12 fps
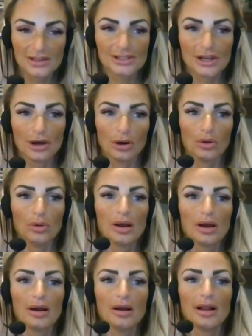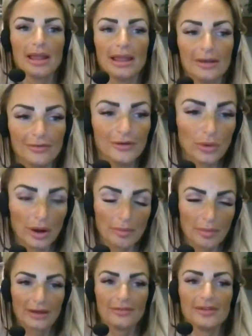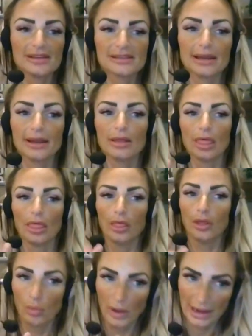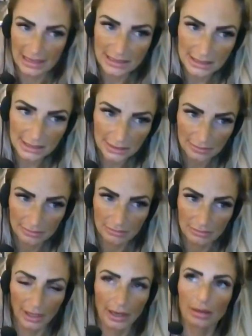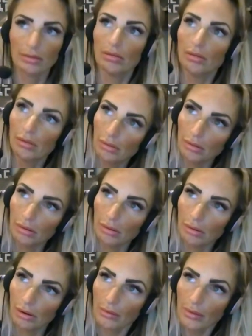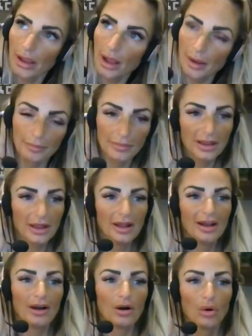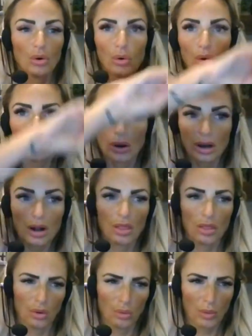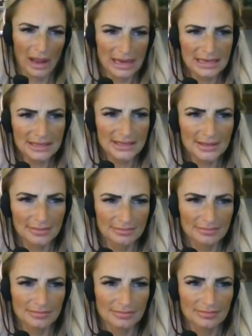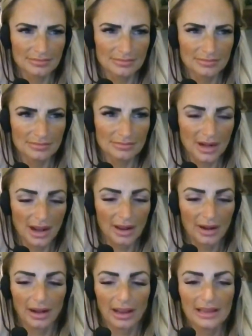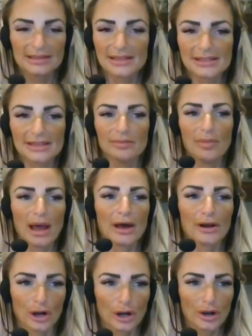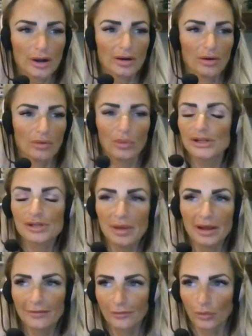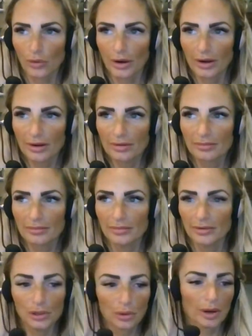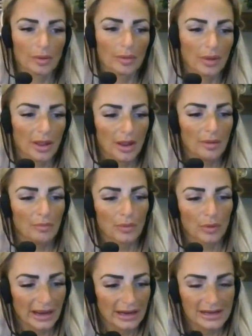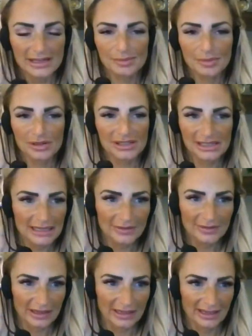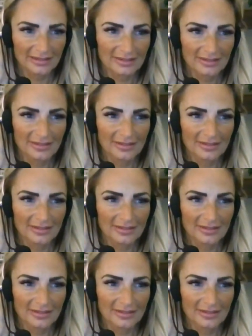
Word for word: So if you are manifesting the weight, like, oh, hurry up, or the weight, it doesn't matter which metaphor your brain is perceiving